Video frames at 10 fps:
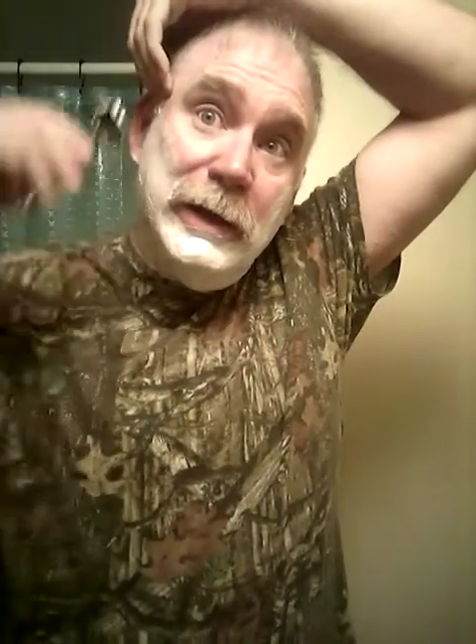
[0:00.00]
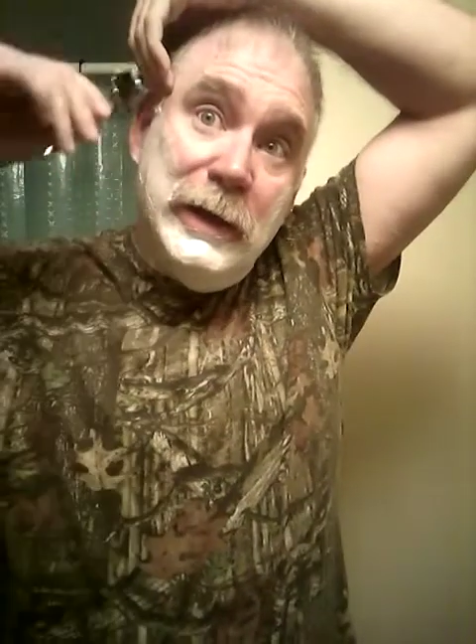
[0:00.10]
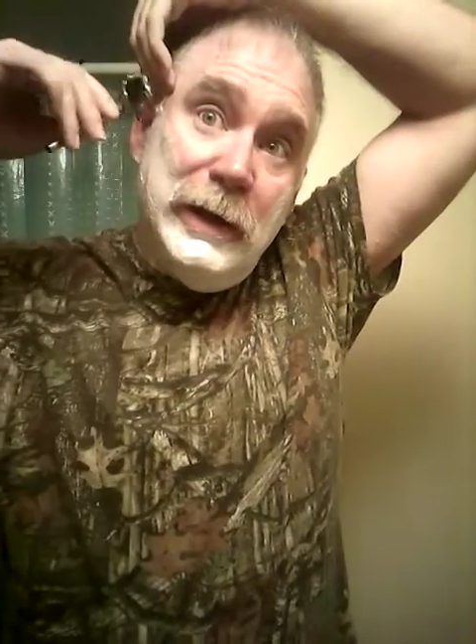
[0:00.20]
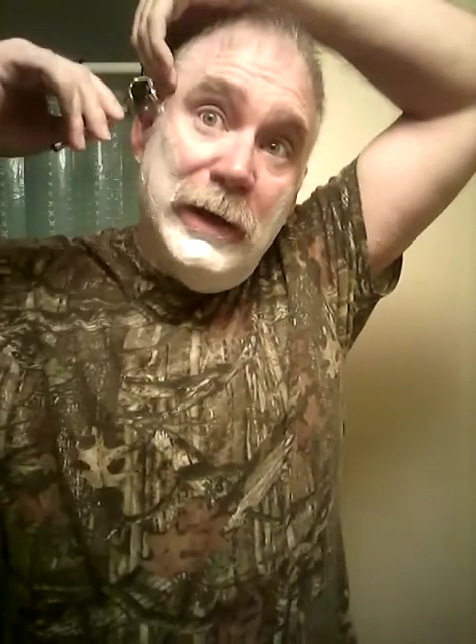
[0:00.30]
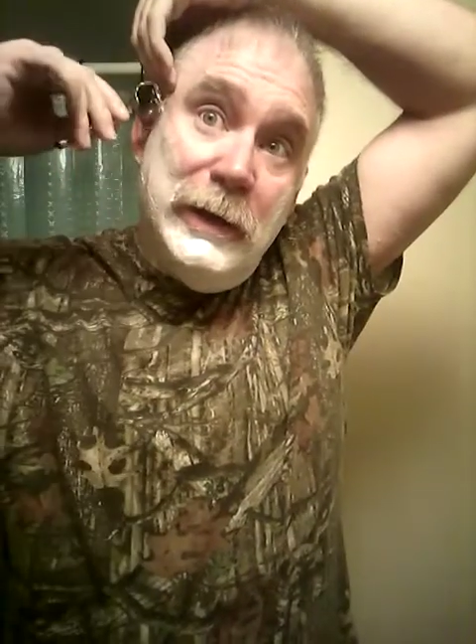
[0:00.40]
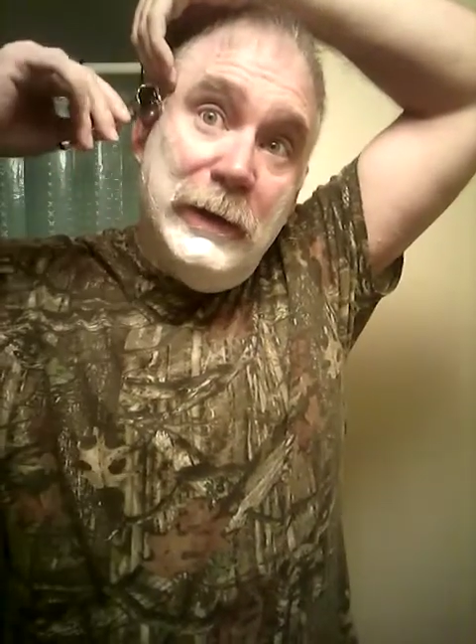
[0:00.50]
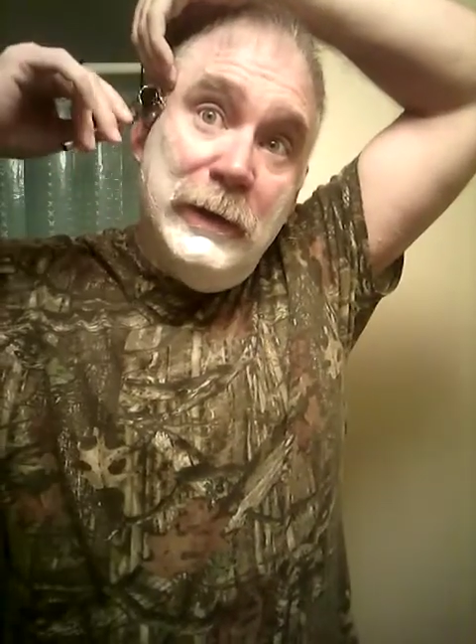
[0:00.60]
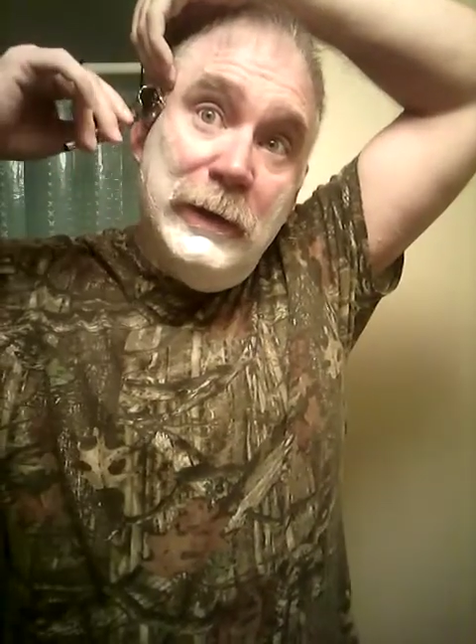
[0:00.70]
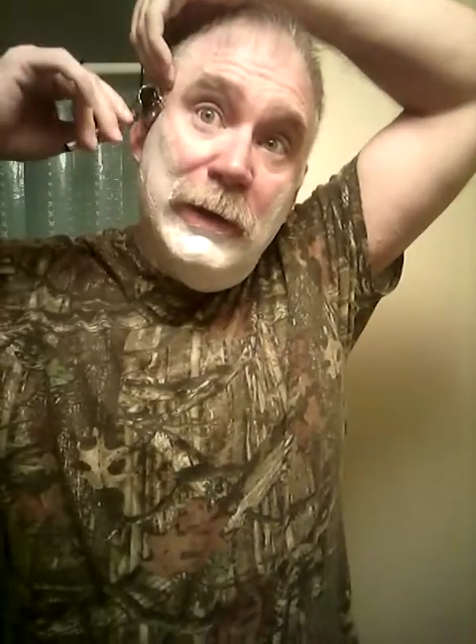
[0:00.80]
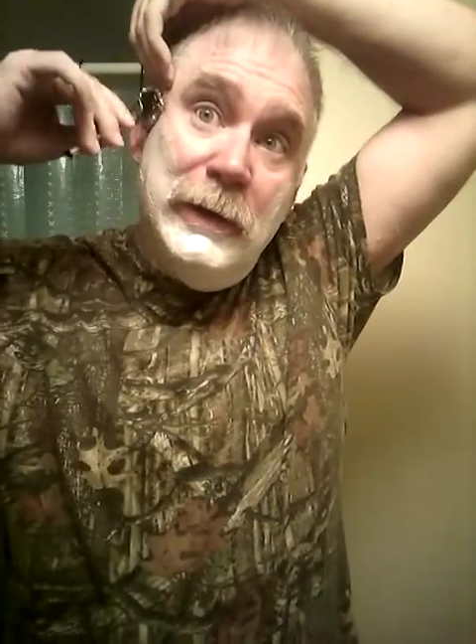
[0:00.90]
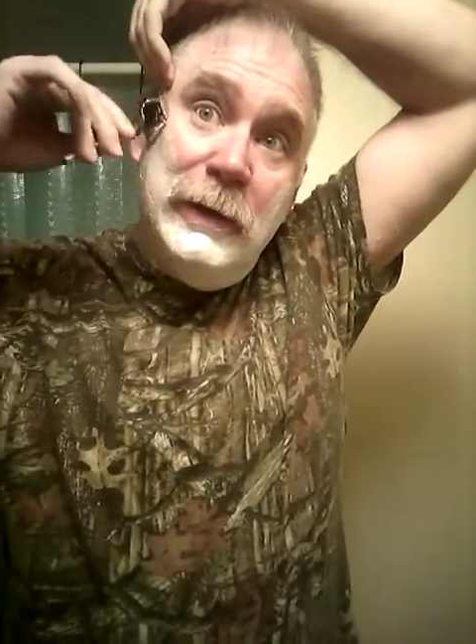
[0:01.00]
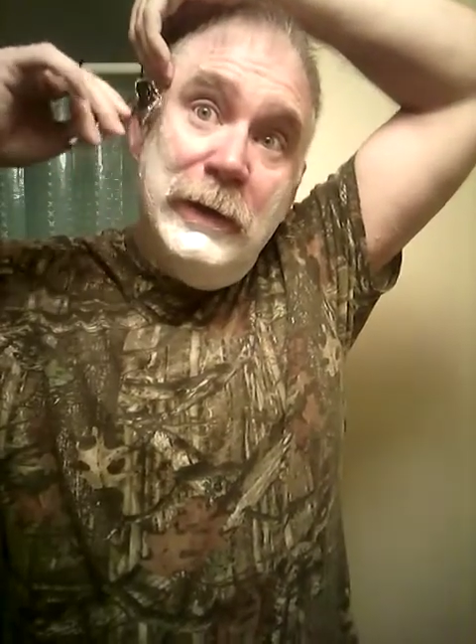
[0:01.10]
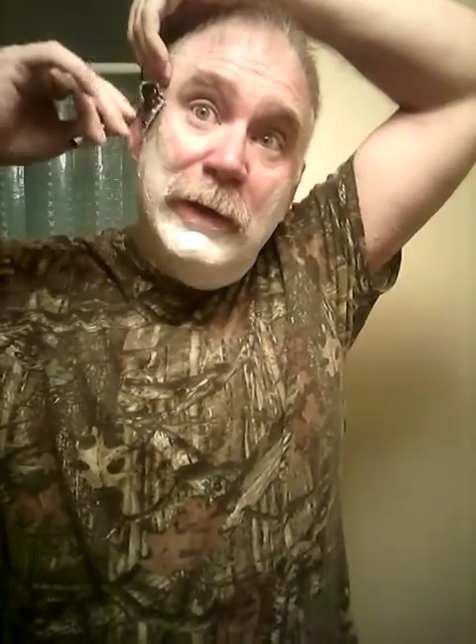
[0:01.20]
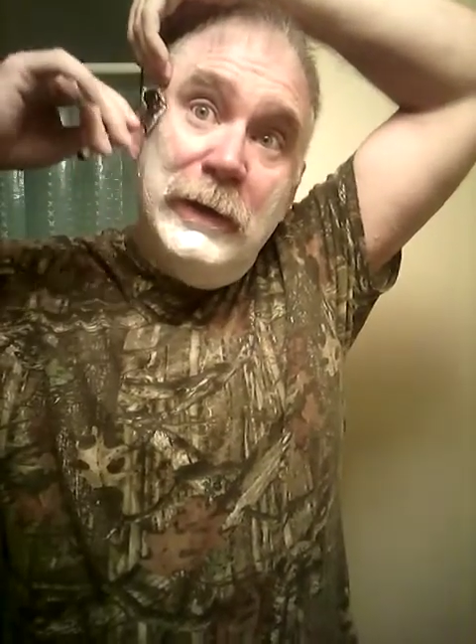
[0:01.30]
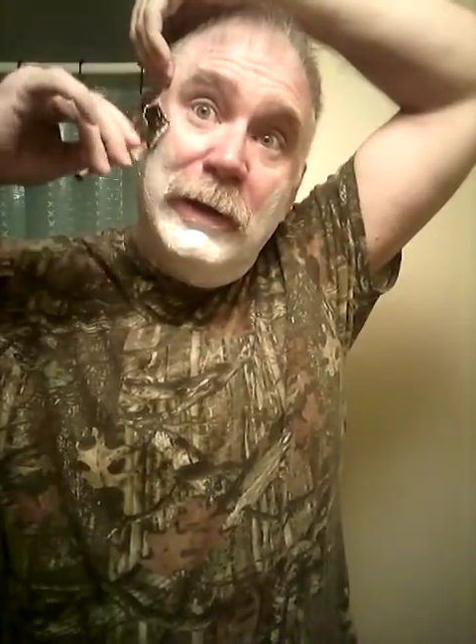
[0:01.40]
uh,
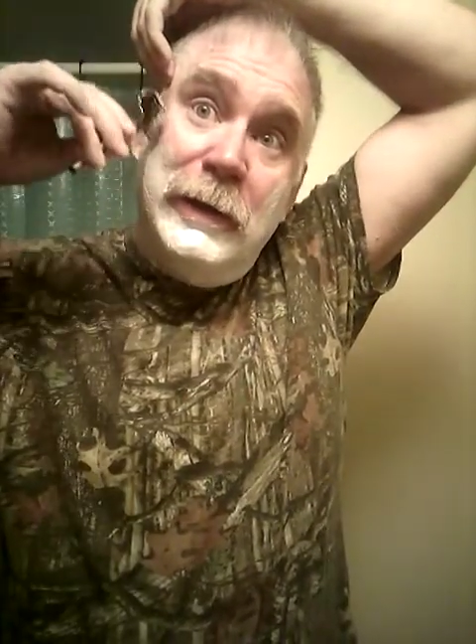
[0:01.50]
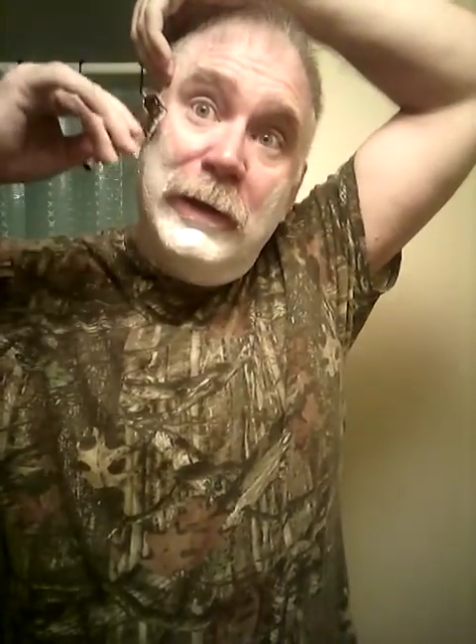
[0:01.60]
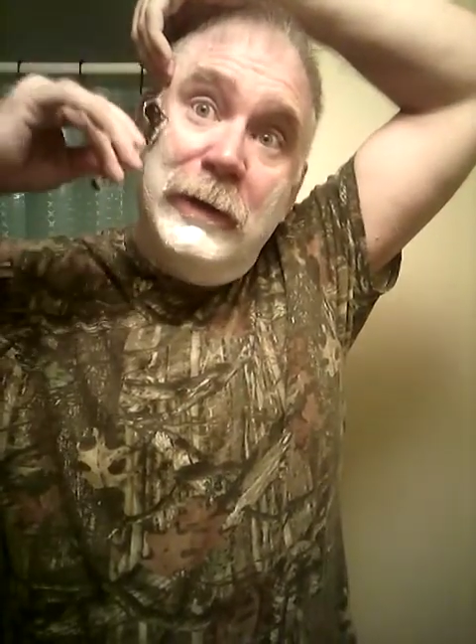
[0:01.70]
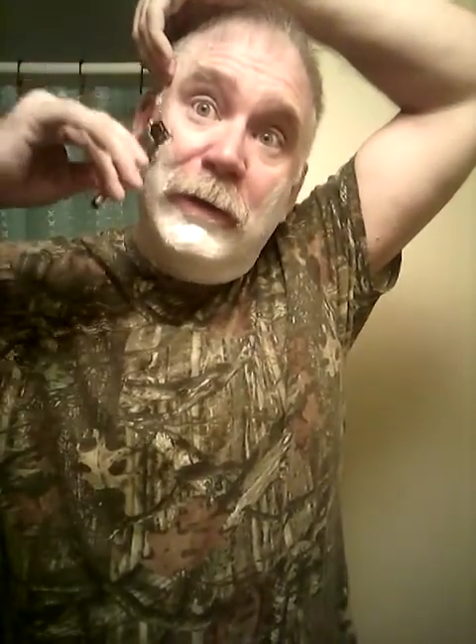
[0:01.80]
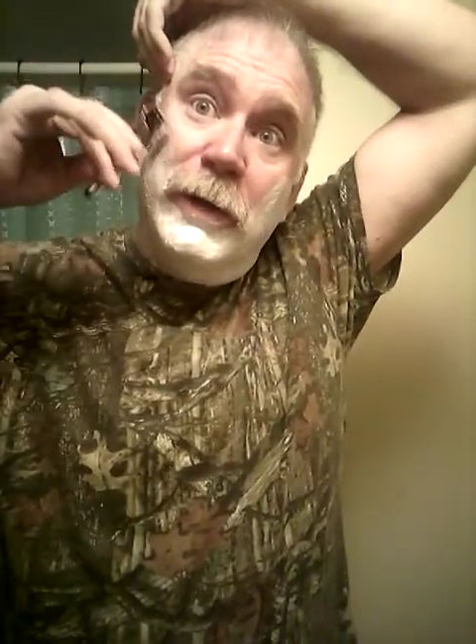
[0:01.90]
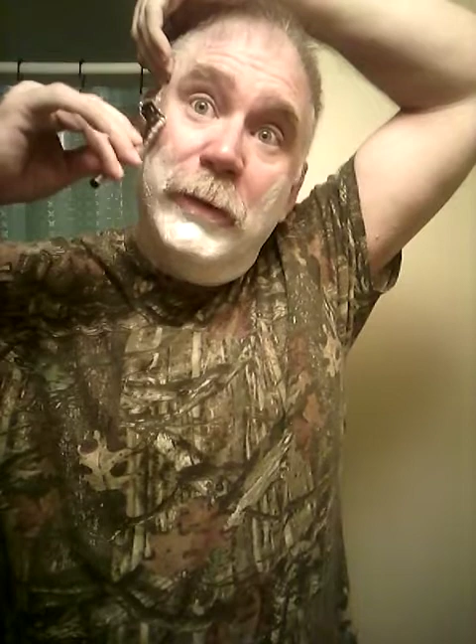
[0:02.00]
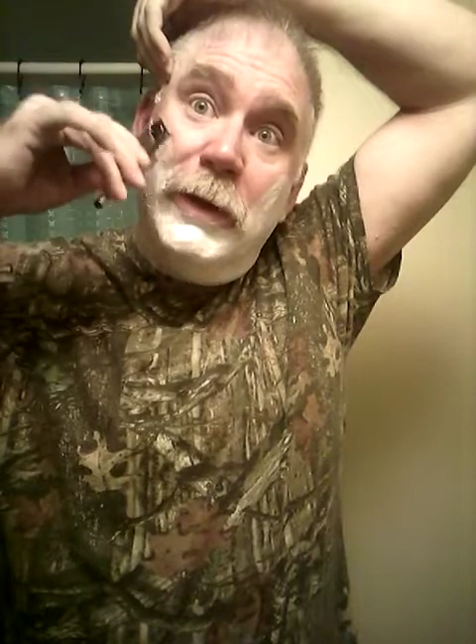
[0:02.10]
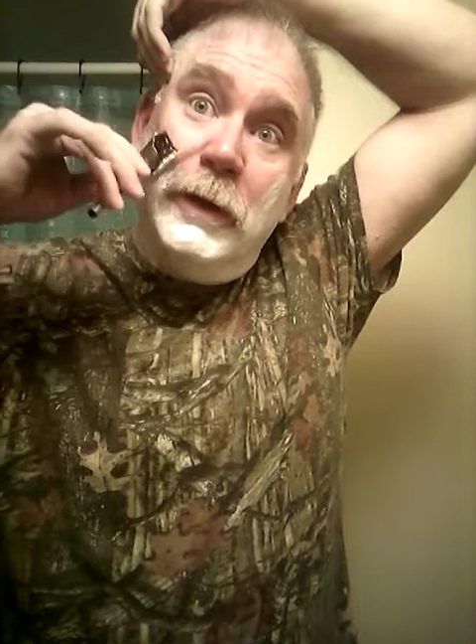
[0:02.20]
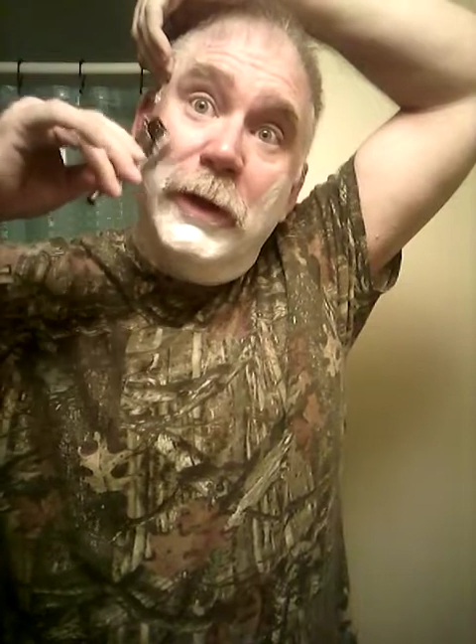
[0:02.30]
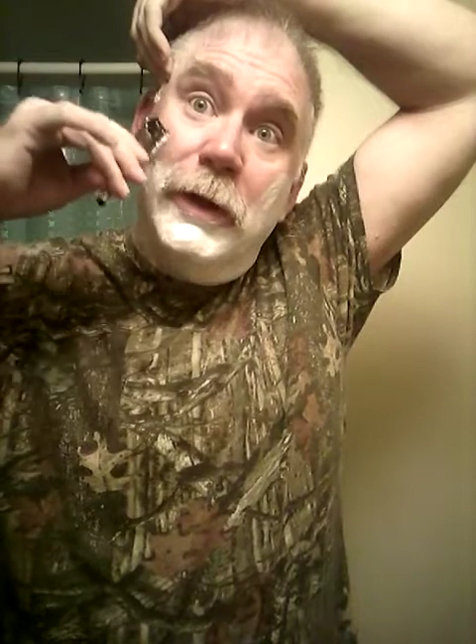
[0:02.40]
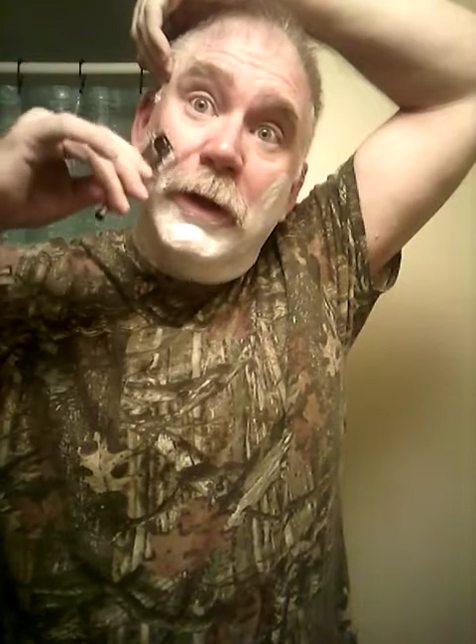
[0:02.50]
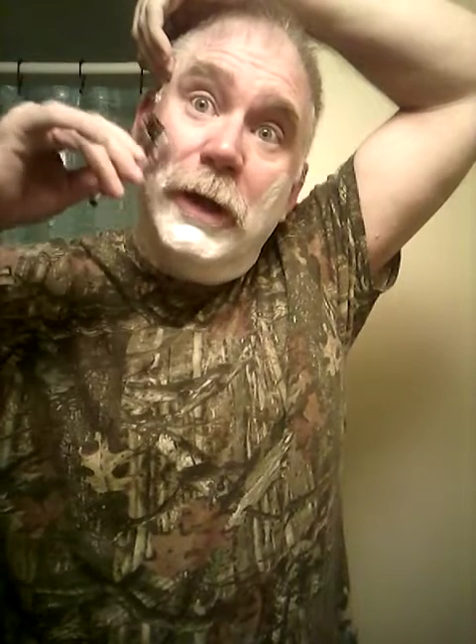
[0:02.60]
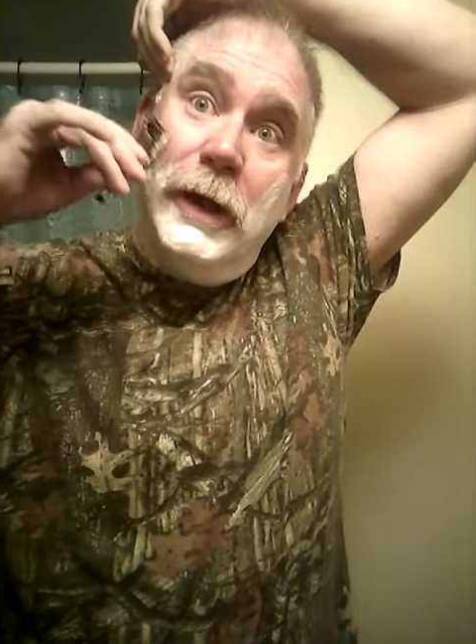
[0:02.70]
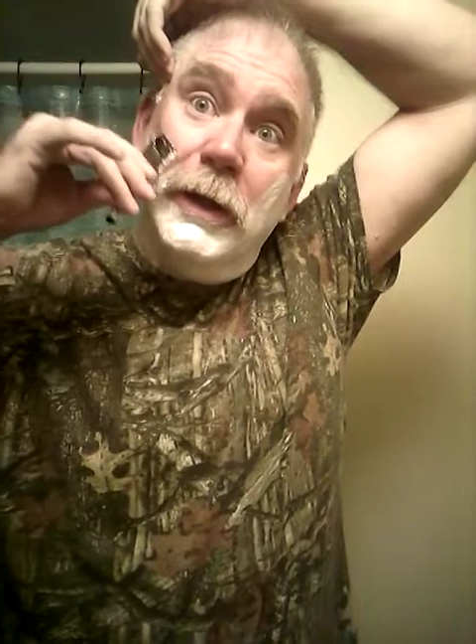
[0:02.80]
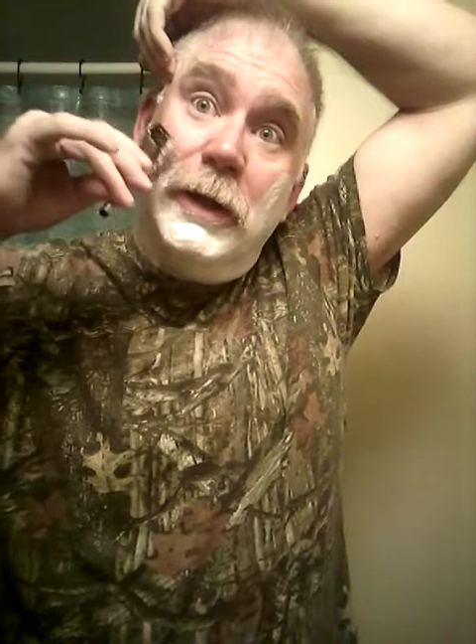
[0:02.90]
could contribute to
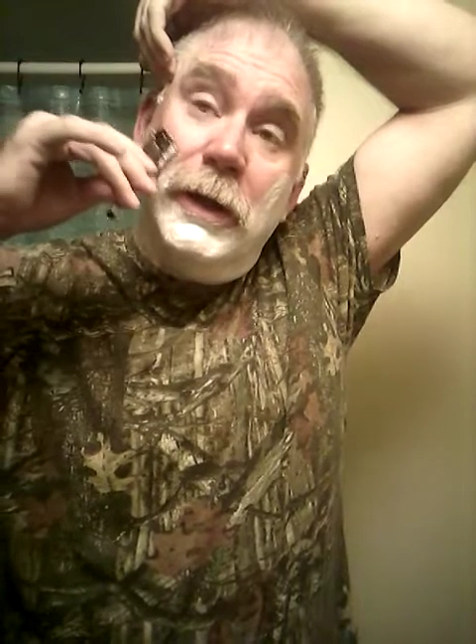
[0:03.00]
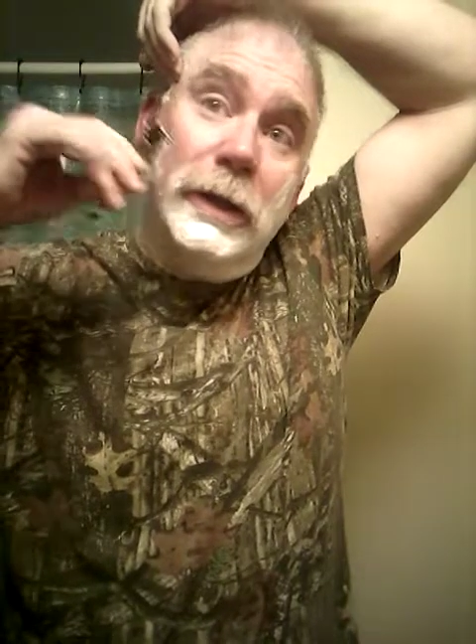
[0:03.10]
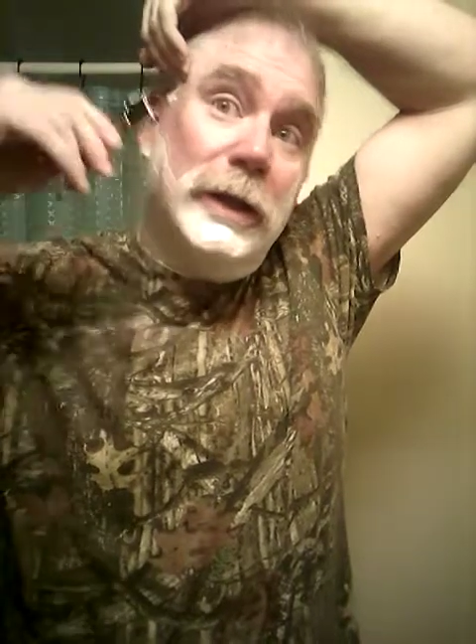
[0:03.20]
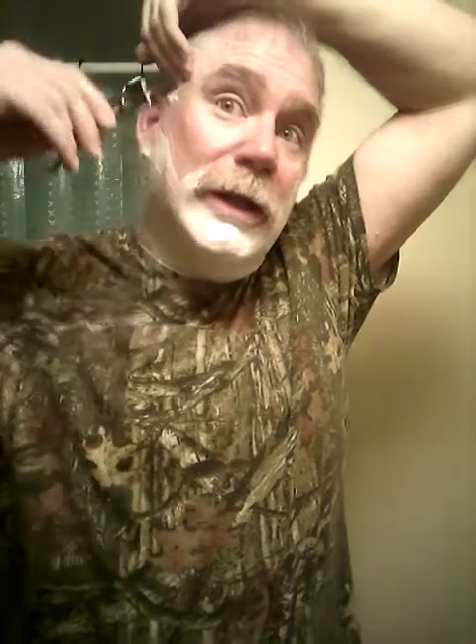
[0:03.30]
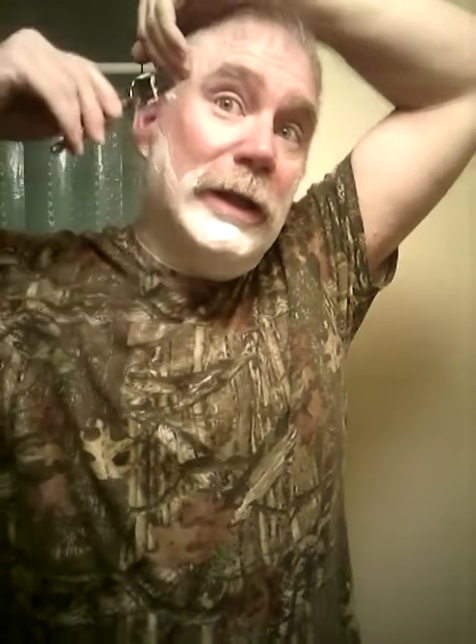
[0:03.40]
irritation and things.